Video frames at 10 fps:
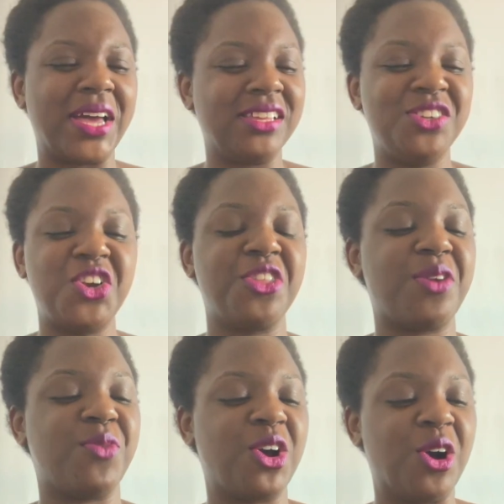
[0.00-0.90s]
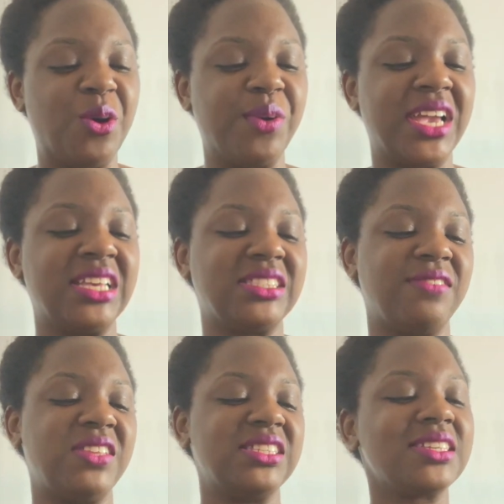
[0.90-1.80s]
you know, they would always
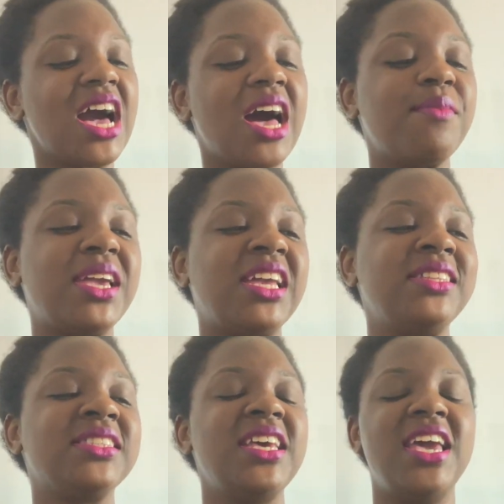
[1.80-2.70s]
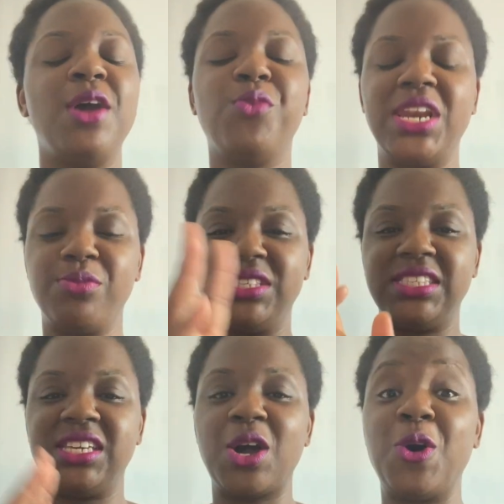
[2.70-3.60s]
give these comments, and when they would
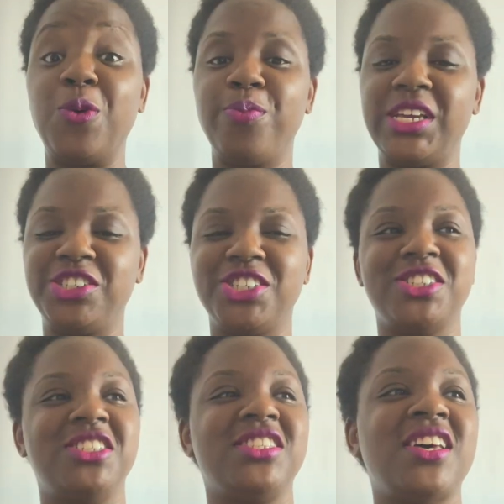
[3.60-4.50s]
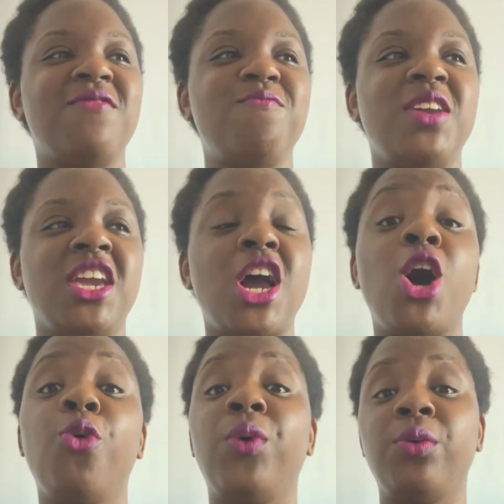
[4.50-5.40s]
see old pictures of me,
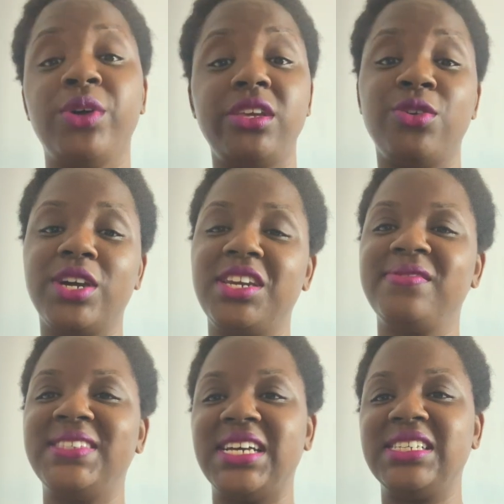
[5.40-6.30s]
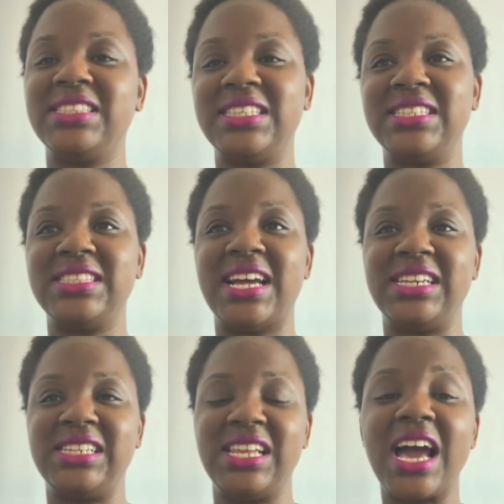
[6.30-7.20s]
oh, well, what you could have done is this,
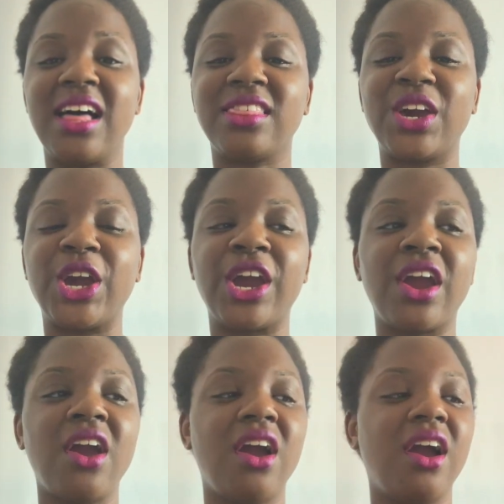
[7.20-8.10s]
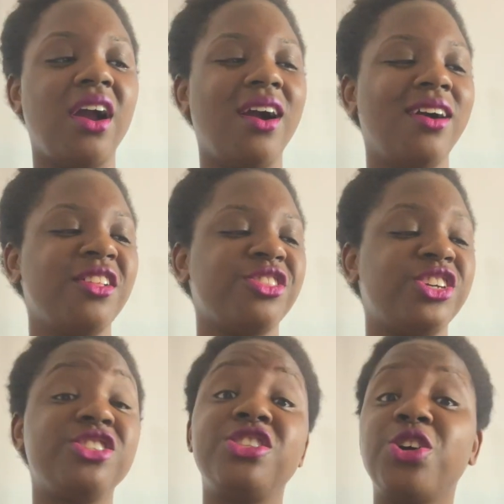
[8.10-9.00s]
that, and the other.
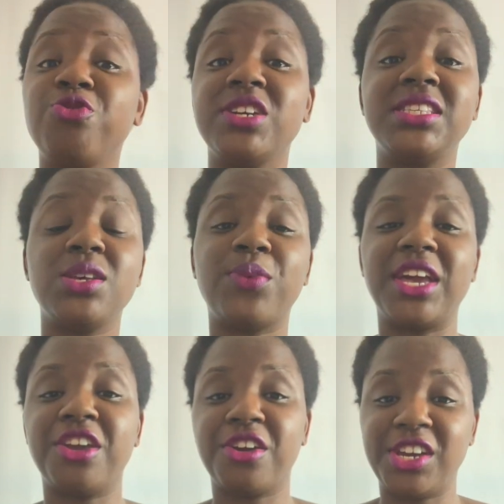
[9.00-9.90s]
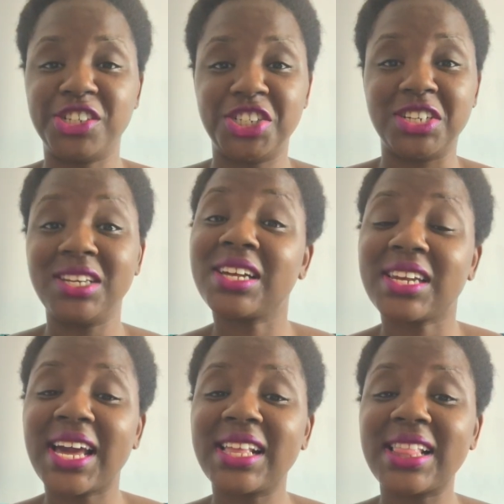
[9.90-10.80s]
There's no reason why your hair should
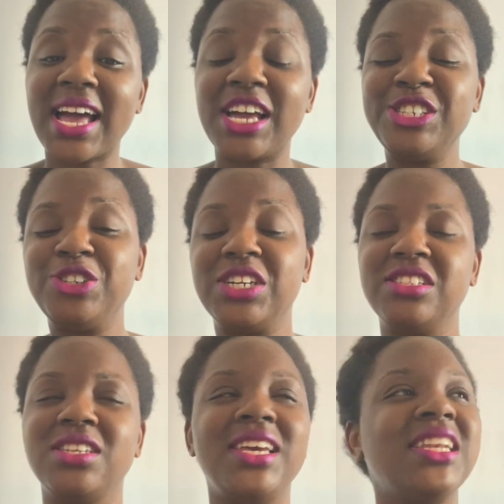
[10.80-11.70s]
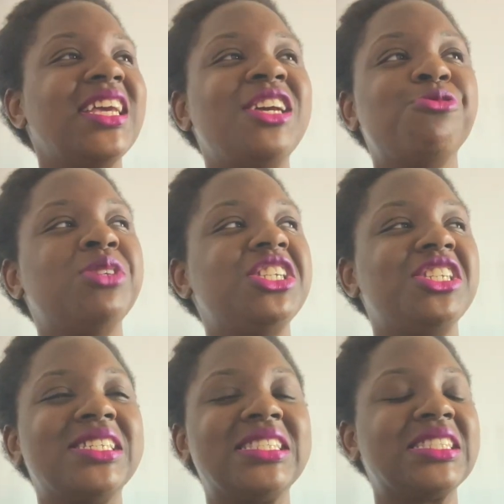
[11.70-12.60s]
look like that. You could, it was
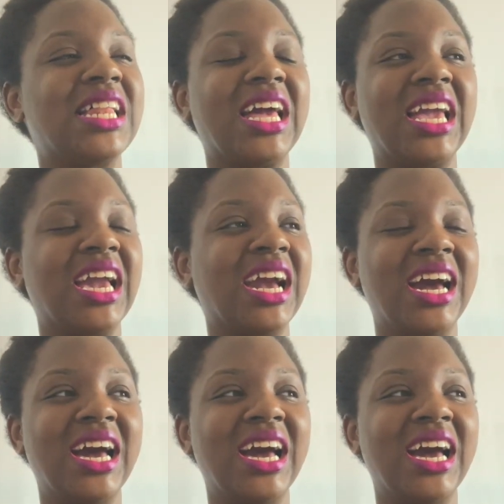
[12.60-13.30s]
just like,